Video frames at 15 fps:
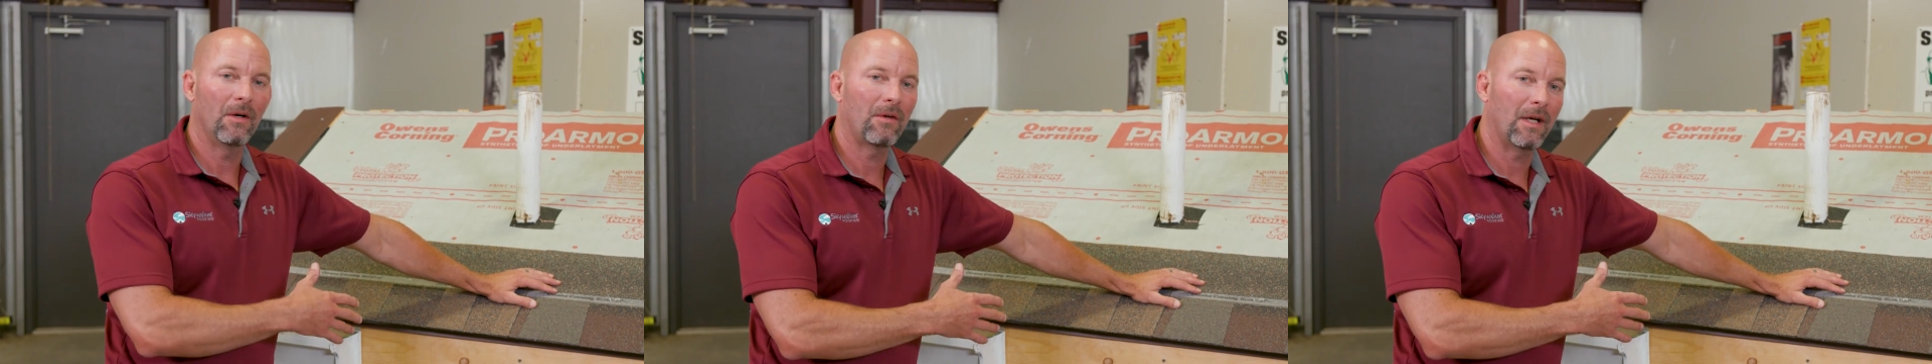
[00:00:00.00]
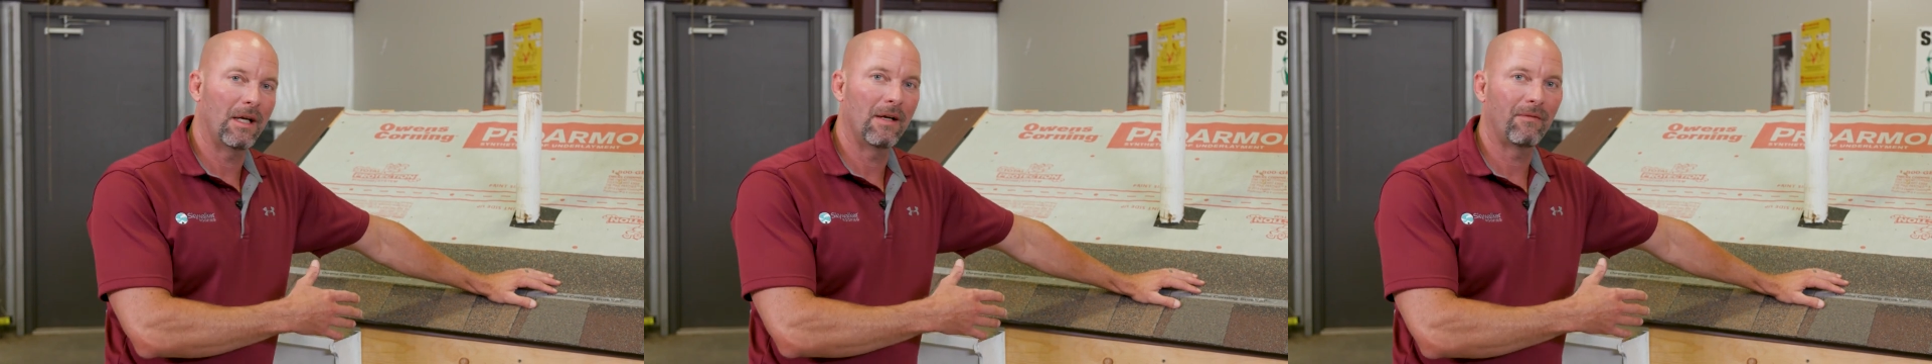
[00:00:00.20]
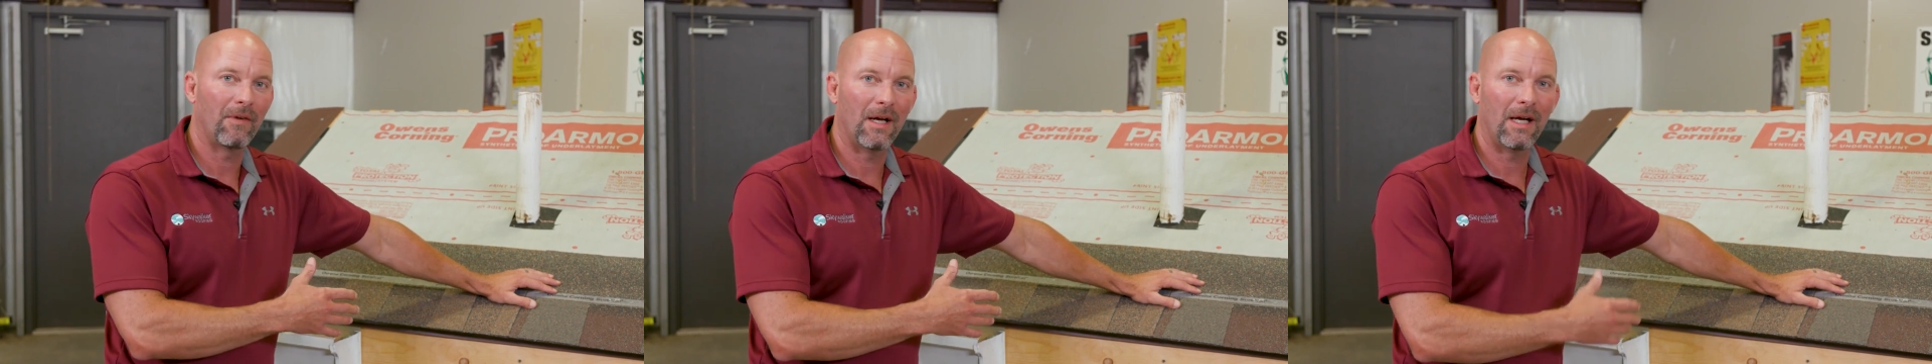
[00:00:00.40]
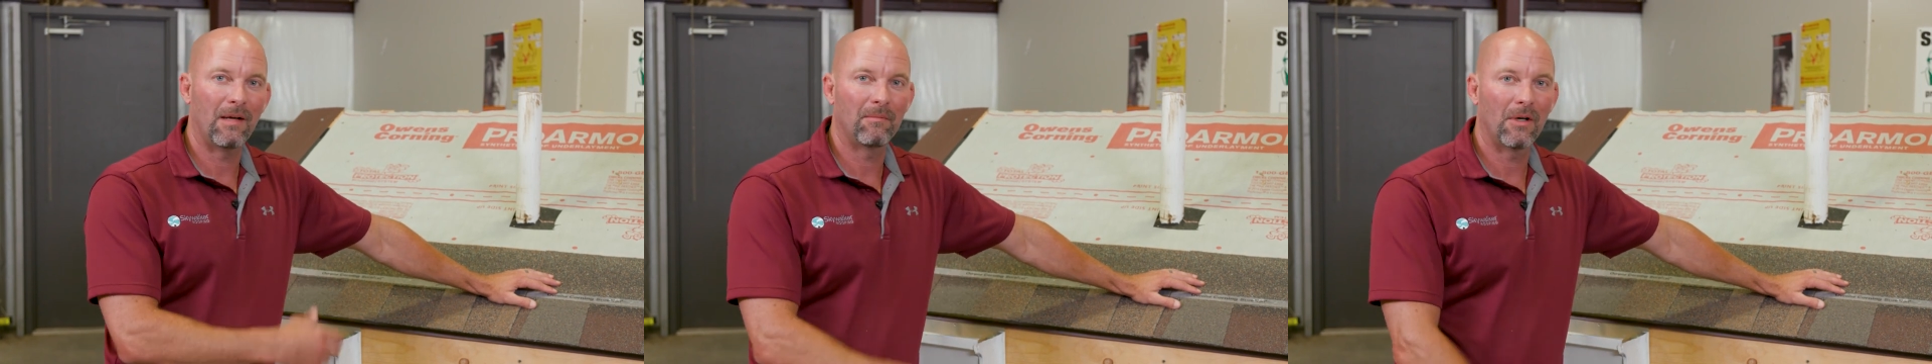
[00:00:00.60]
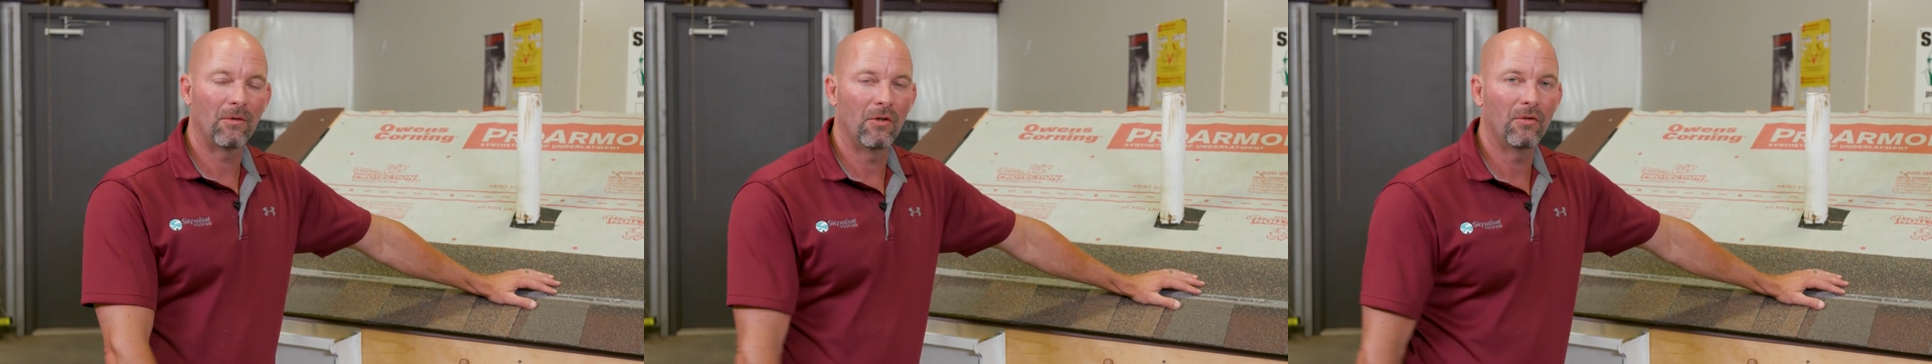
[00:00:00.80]
okay if I
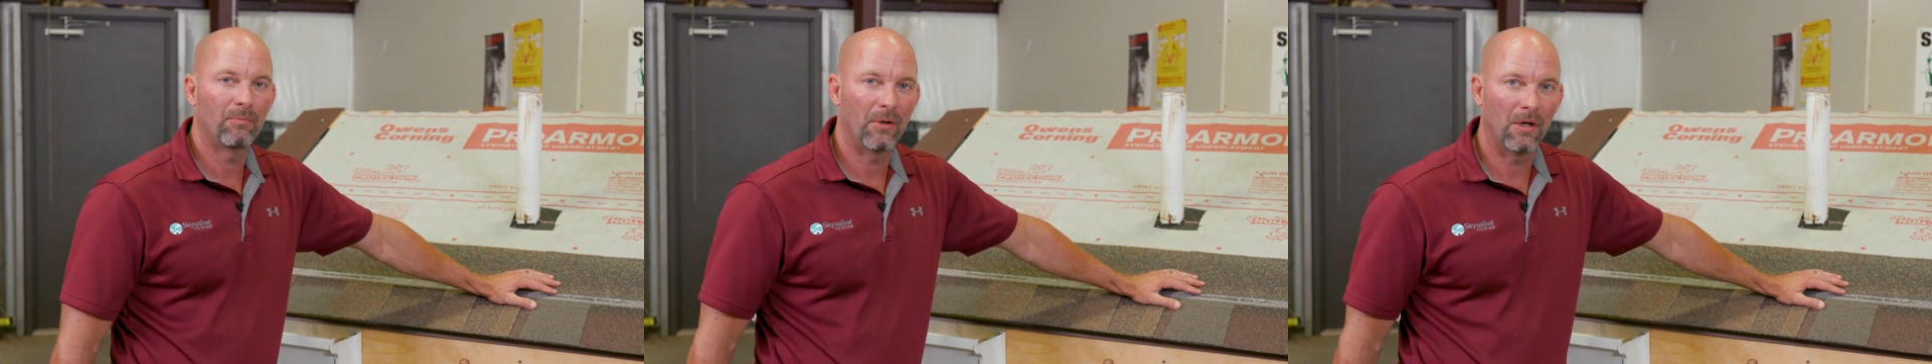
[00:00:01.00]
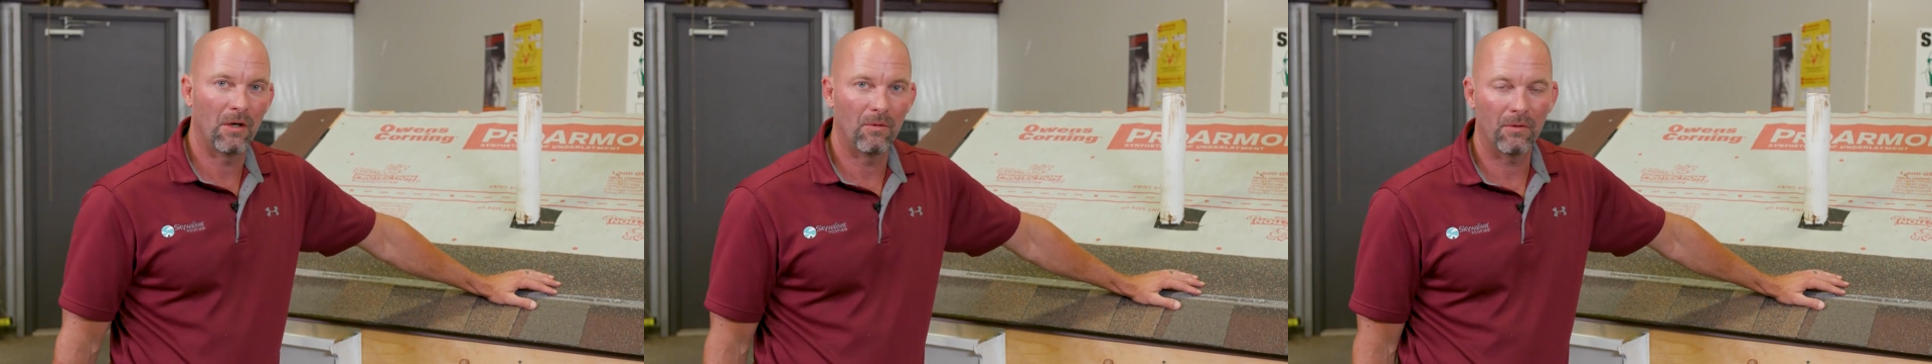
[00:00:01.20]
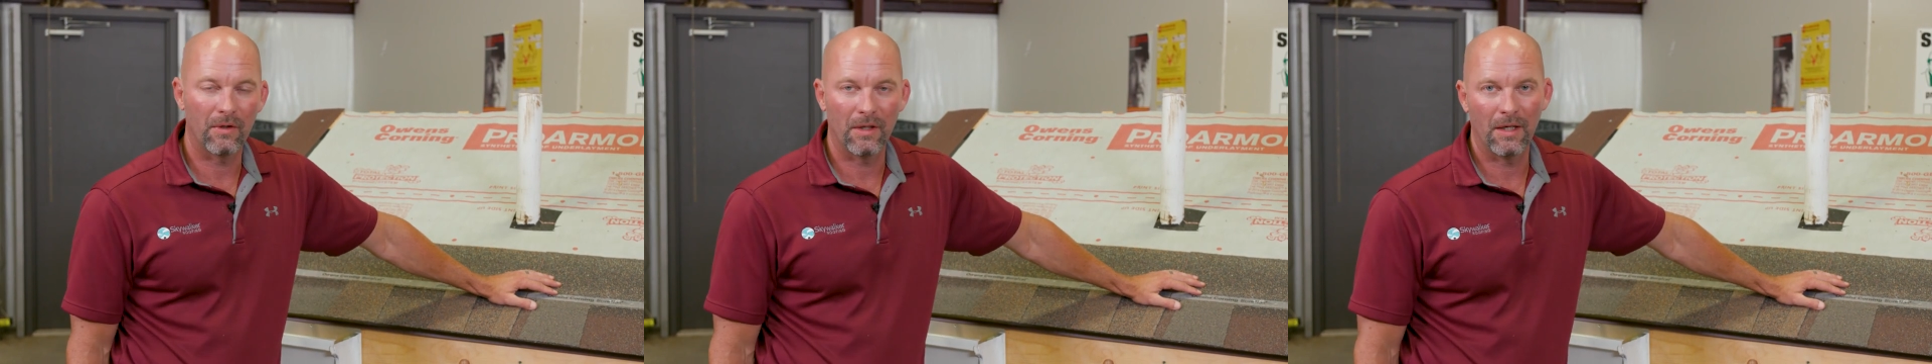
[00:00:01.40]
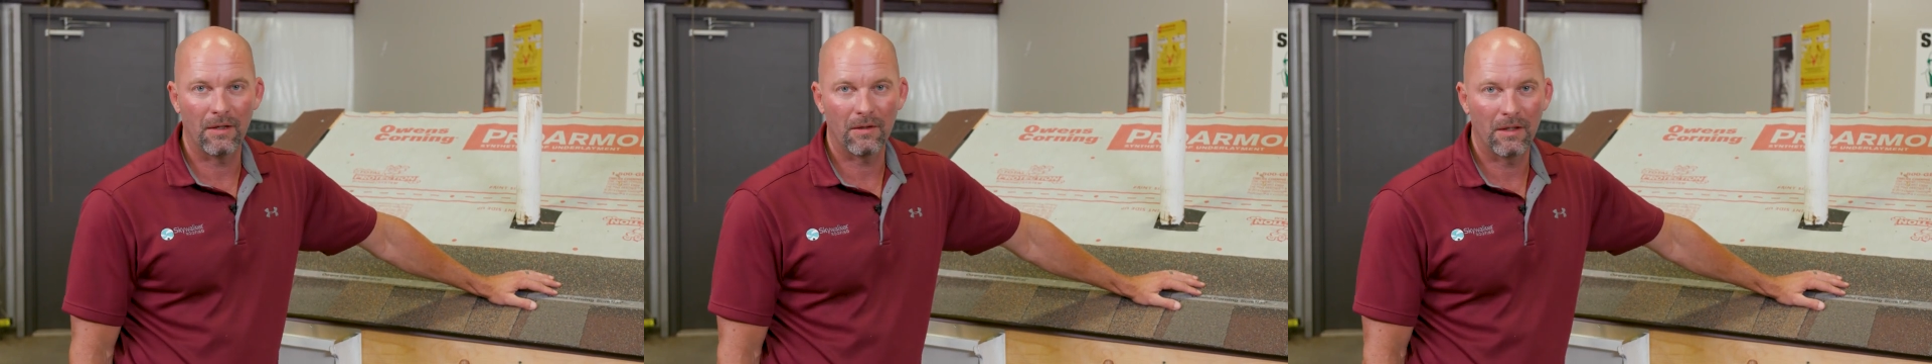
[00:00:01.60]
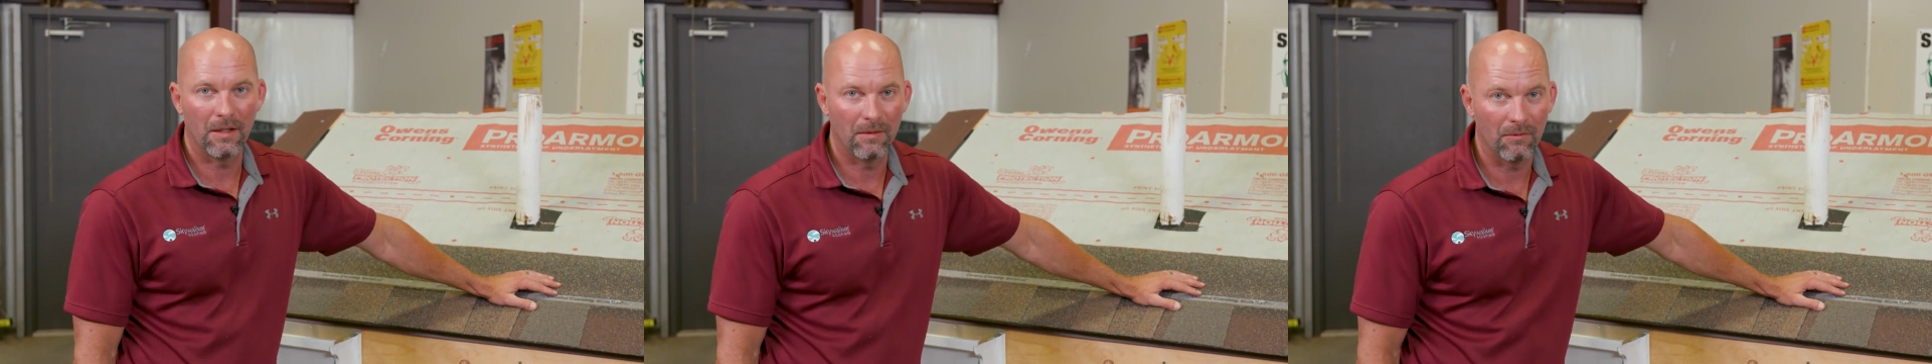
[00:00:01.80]
have my roof put on with a
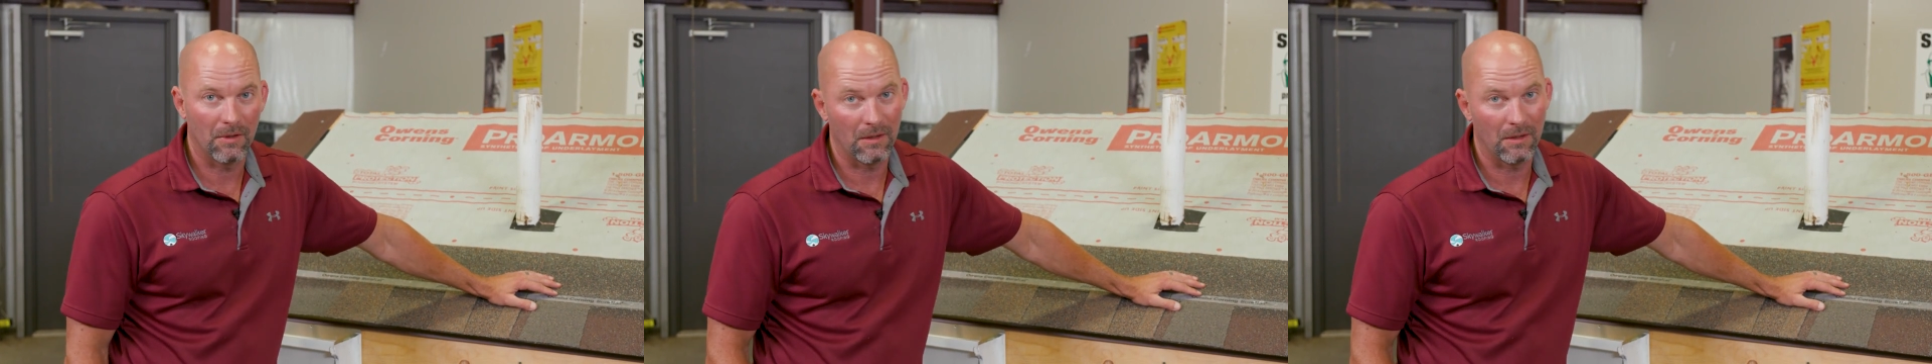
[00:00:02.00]
nail gun?